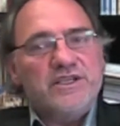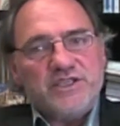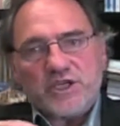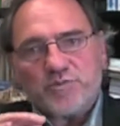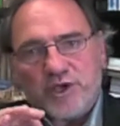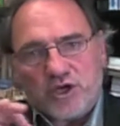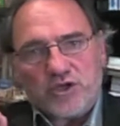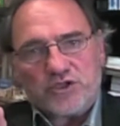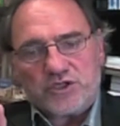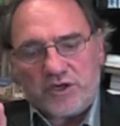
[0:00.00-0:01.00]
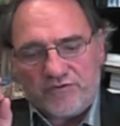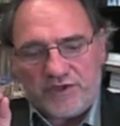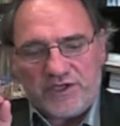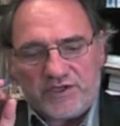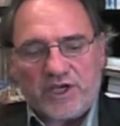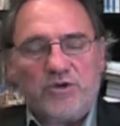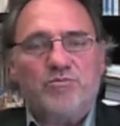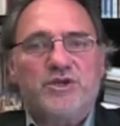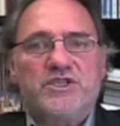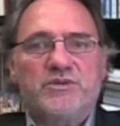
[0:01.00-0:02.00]
Just because of this
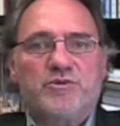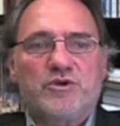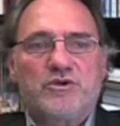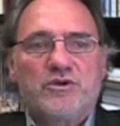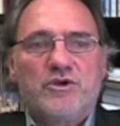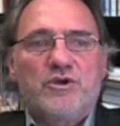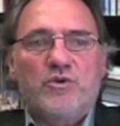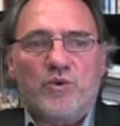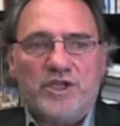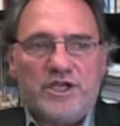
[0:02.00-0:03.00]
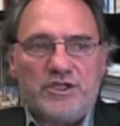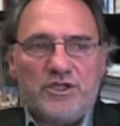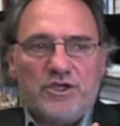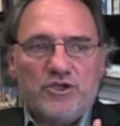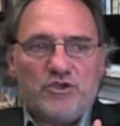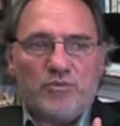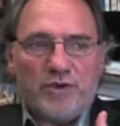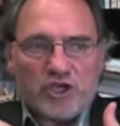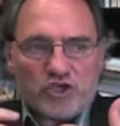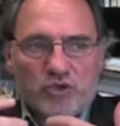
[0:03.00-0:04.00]
second principle, we need to
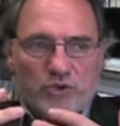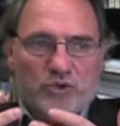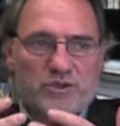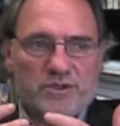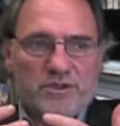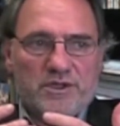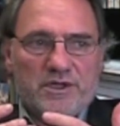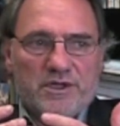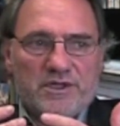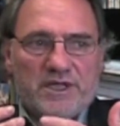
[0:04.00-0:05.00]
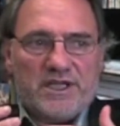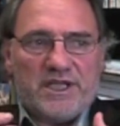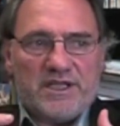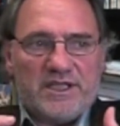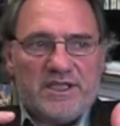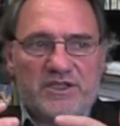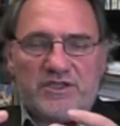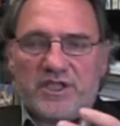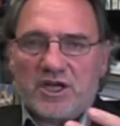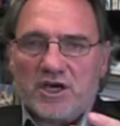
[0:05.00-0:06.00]
make sure that the
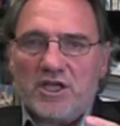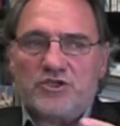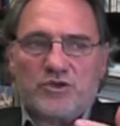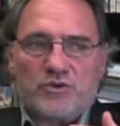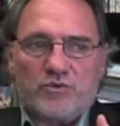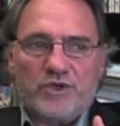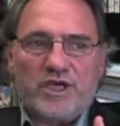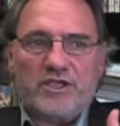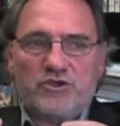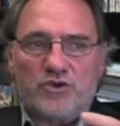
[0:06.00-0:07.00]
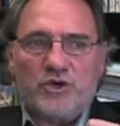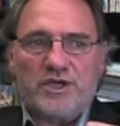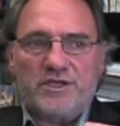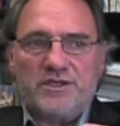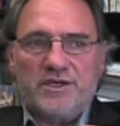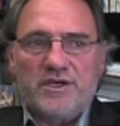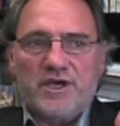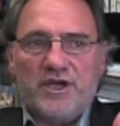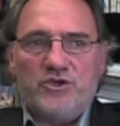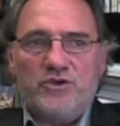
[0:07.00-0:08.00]
digital culture we are enjoying
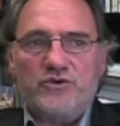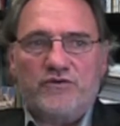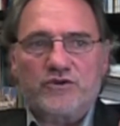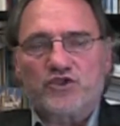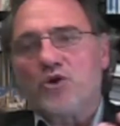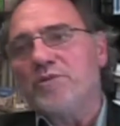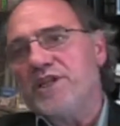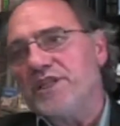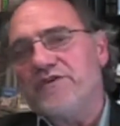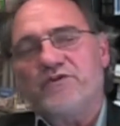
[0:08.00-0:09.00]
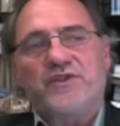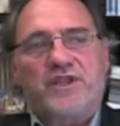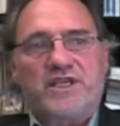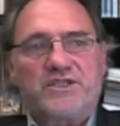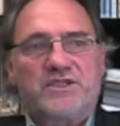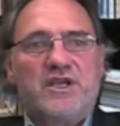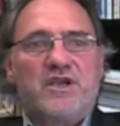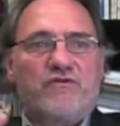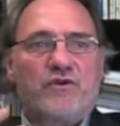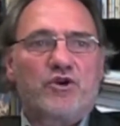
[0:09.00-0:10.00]
and use for so many different things,
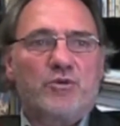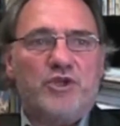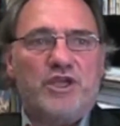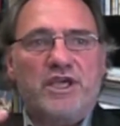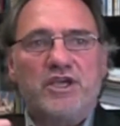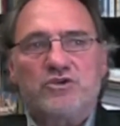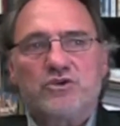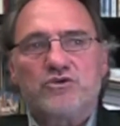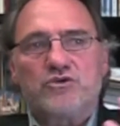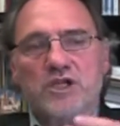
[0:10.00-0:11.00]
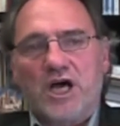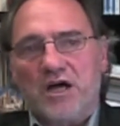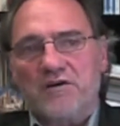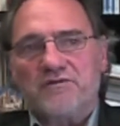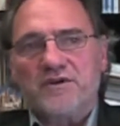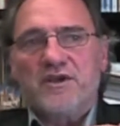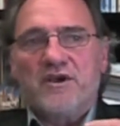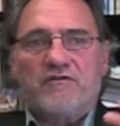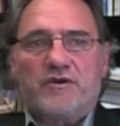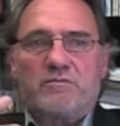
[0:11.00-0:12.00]
from communication to love,
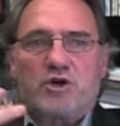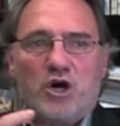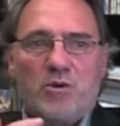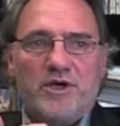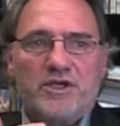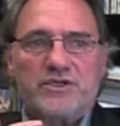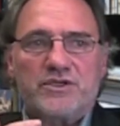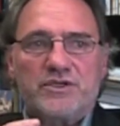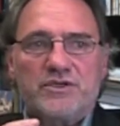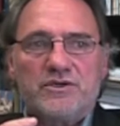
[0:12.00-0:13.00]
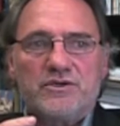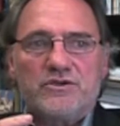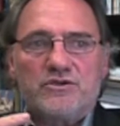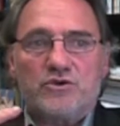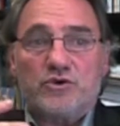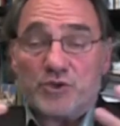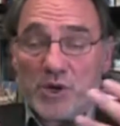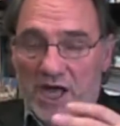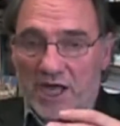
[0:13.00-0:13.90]
from commerce to crime,